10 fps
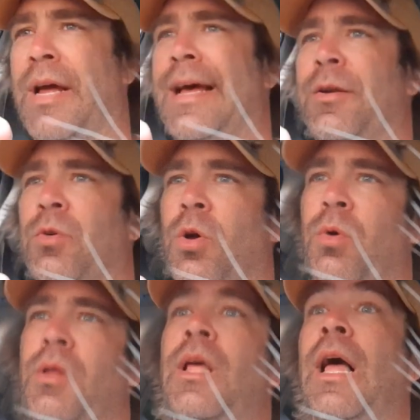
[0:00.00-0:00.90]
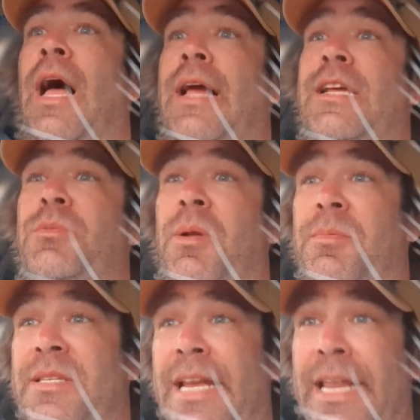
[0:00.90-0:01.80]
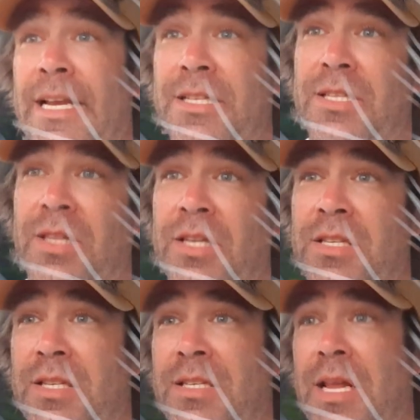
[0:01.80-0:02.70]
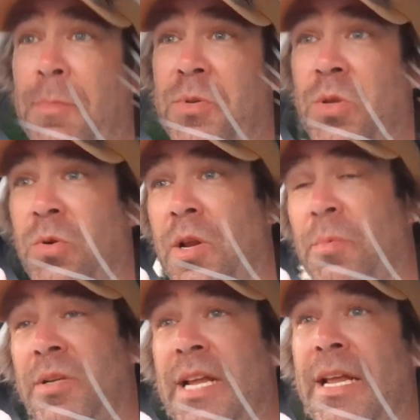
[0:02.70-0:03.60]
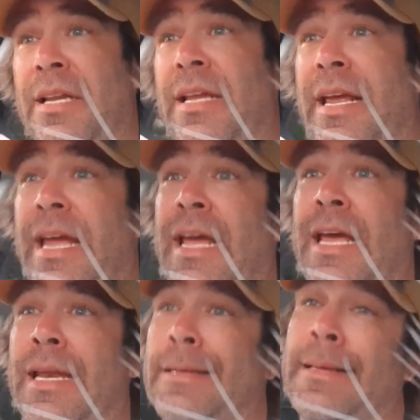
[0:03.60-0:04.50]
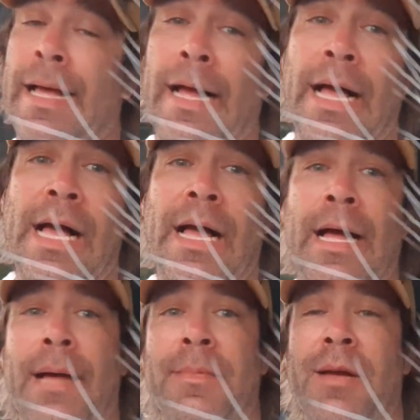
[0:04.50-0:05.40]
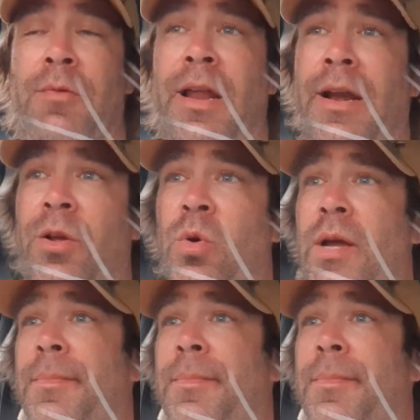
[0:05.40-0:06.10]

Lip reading: I don't know. I guess what I'm saying is, this is episode number 10, and I'm not ready to quit.